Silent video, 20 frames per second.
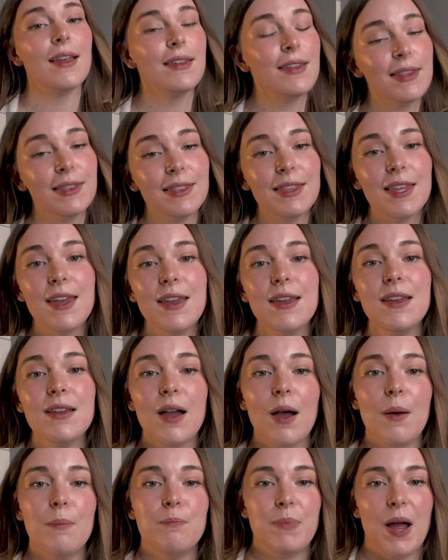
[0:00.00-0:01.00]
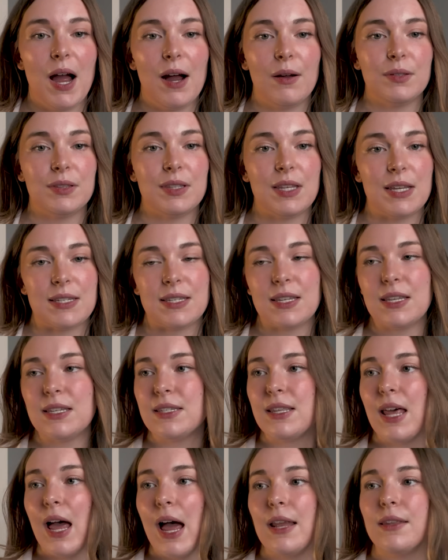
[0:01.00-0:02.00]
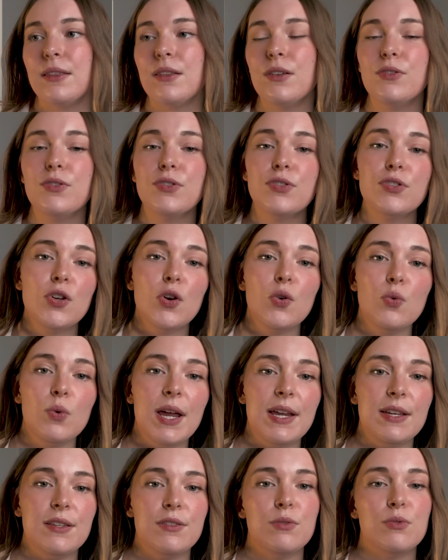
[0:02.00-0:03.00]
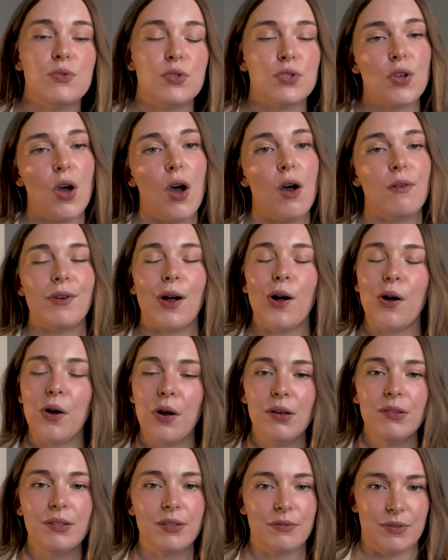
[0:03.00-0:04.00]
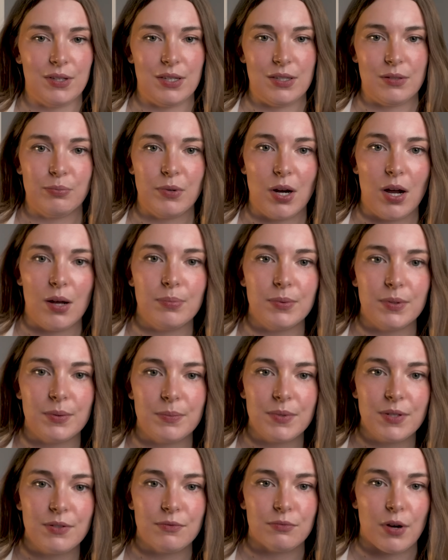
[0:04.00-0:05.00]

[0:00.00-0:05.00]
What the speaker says: And the thing about this is that there is no way to solve all of these problems,